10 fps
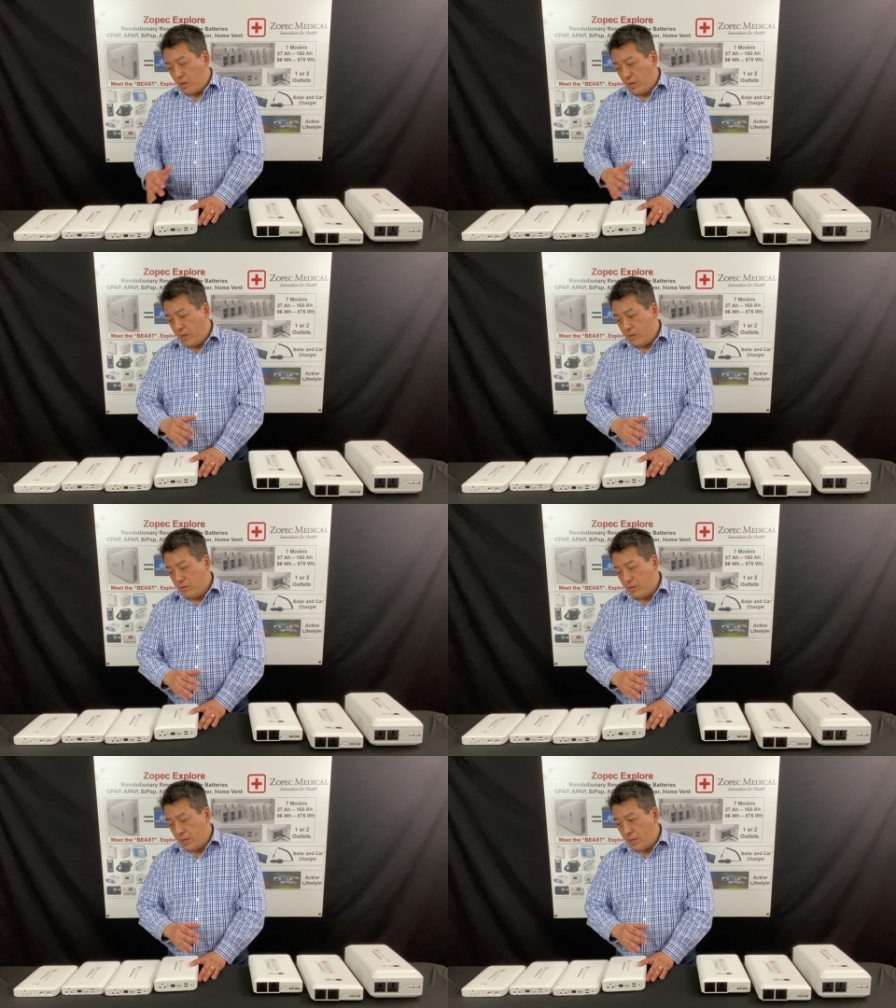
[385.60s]

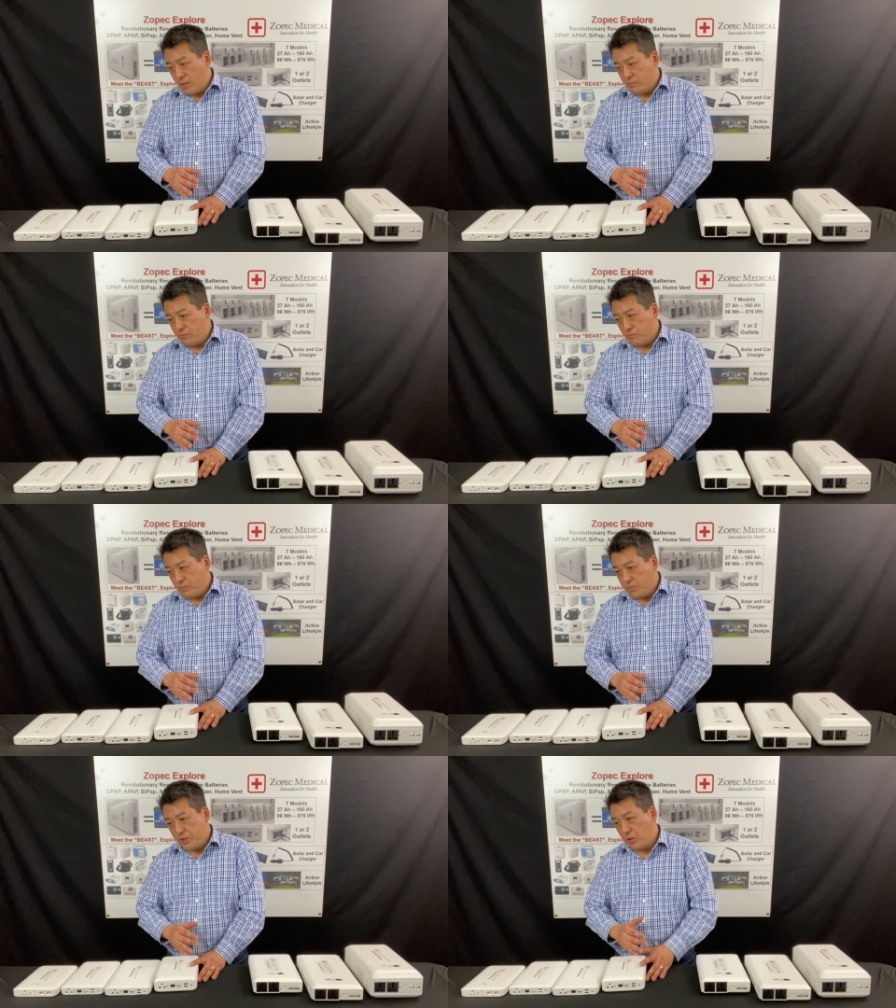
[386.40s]
And um,
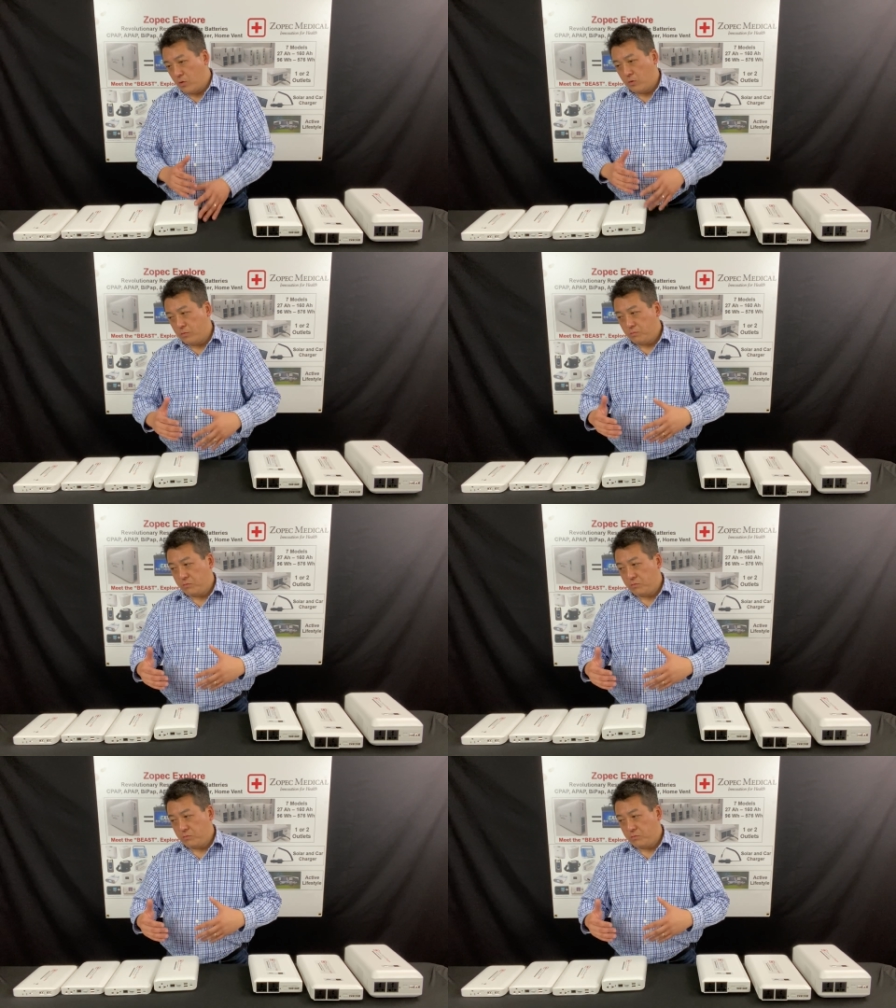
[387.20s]
so